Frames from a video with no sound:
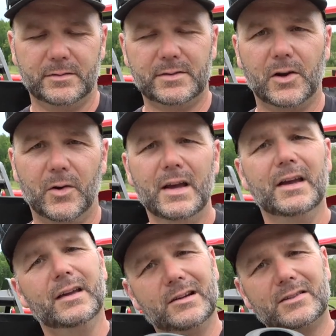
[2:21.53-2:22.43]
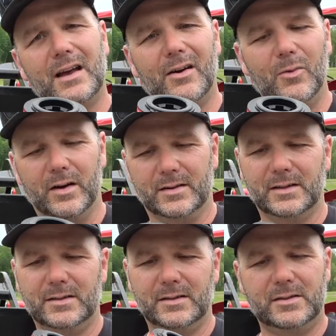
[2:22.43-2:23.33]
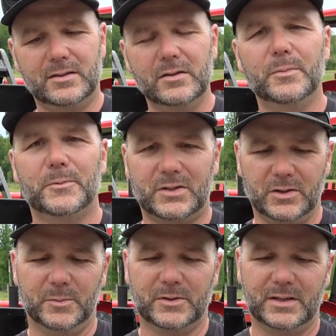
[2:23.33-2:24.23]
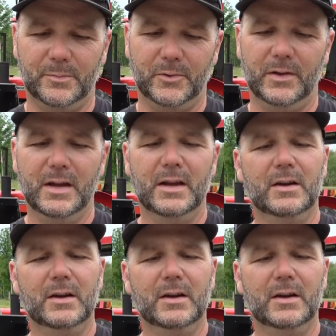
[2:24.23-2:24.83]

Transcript: So here's how it works. This is super, super simple.